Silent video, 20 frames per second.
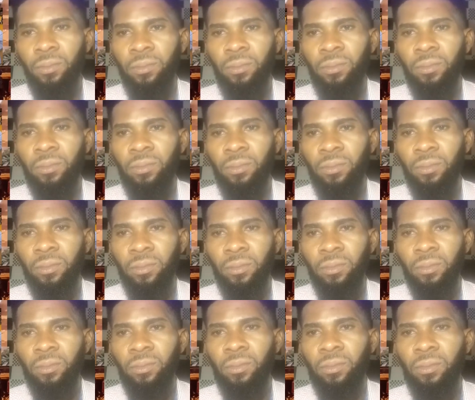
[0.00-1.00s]
Just a
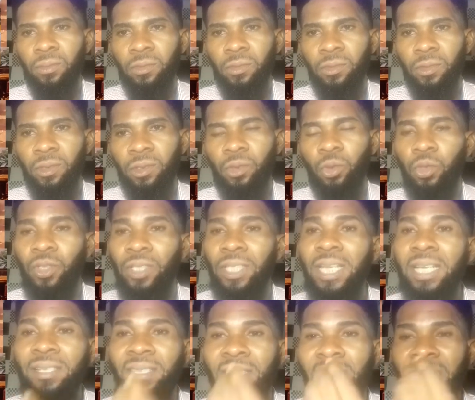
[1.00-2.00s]
silly
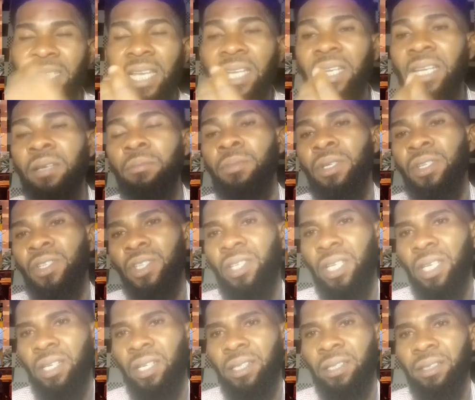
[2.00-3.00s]
mistake
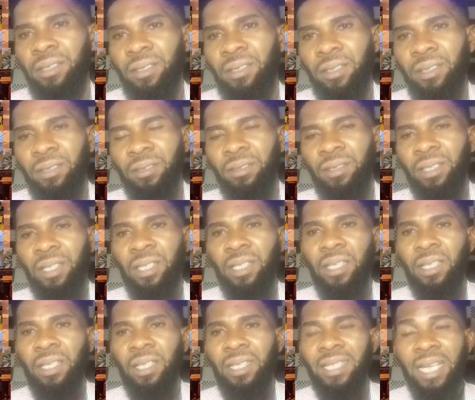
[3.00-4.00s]
that took his
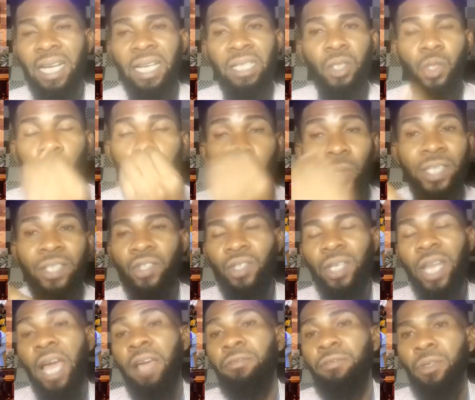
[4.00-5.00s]
life away,
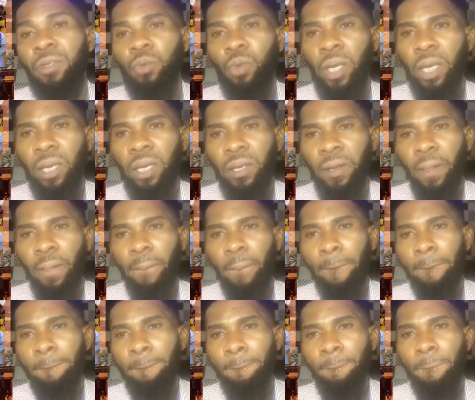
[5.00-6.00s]
that
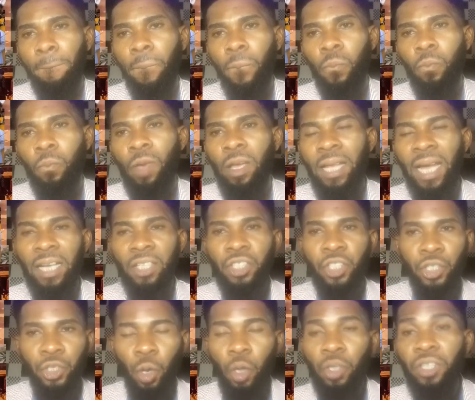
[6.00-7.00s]
shot in his life,
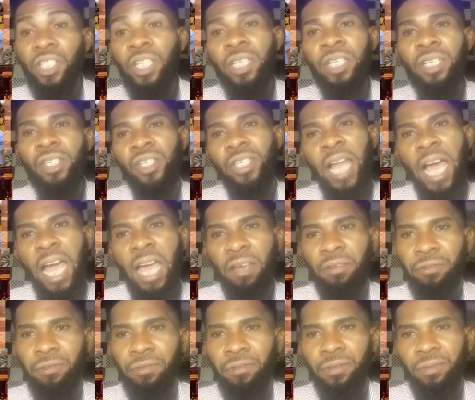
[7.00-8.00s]

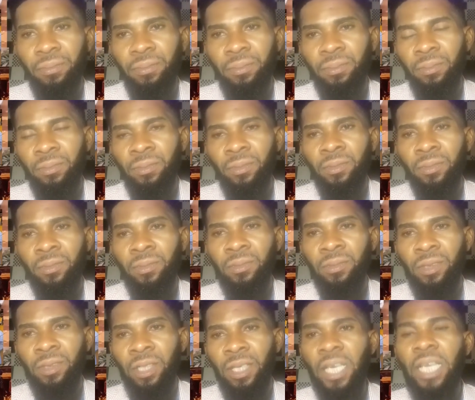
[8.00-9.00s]
a young
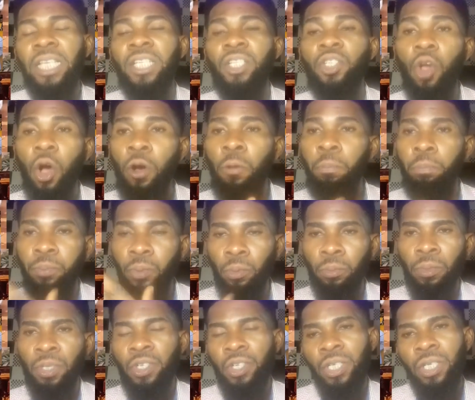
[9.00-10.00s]
promising man,
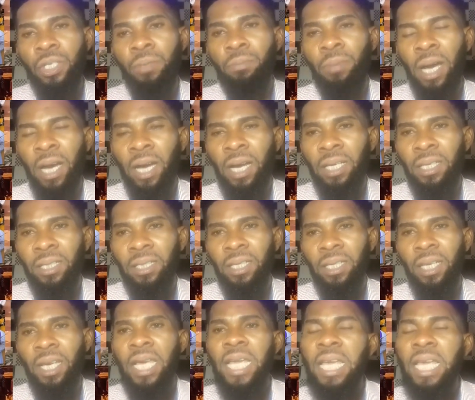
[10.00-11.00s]
a man who is
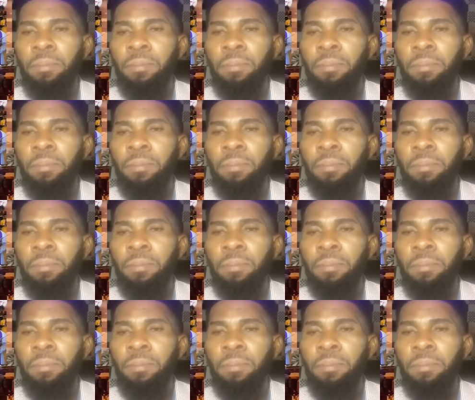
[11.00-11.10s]
ready to